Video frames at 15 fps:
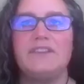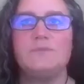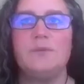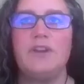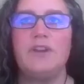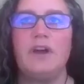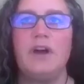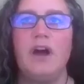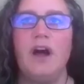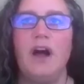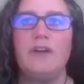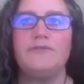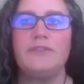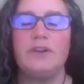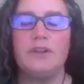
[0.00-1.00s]
I just want to
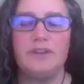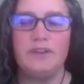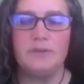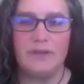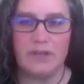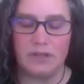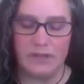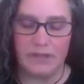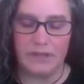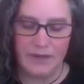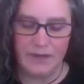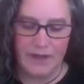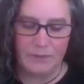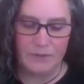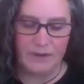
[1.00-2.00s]
offer a little bit of
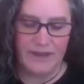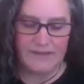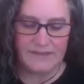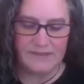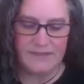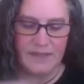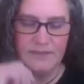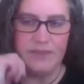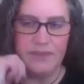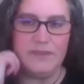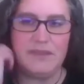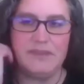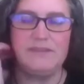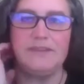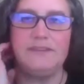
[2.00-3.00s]
clarity when I said that
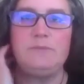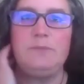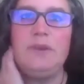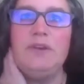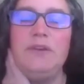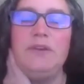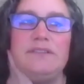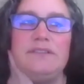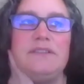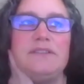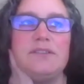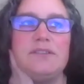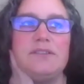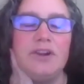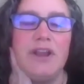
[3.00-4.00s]
these
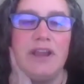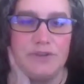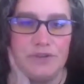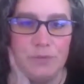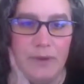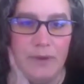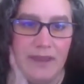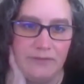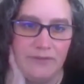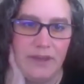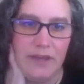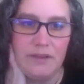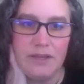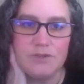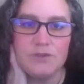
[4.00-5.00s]
experiences are nature's way of
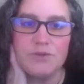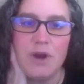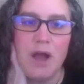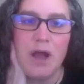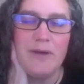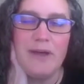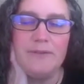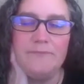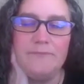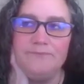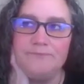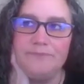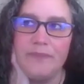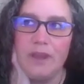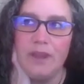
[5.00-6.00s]
healing trauma.
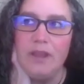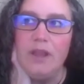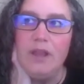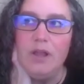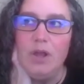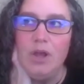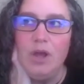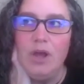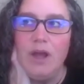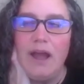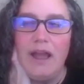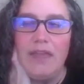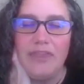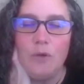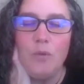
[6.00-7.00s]

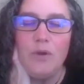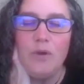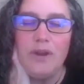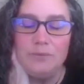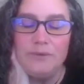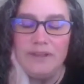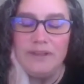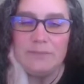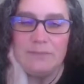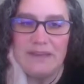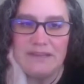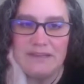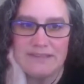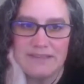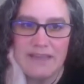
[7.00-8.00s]
I think what I really
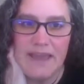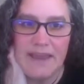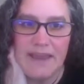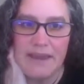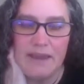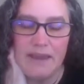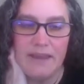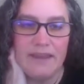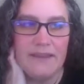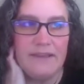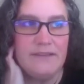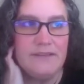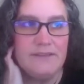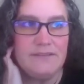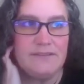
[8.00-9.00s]
mean to say
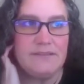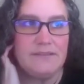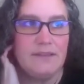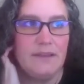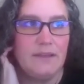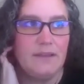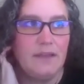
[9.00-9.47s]
is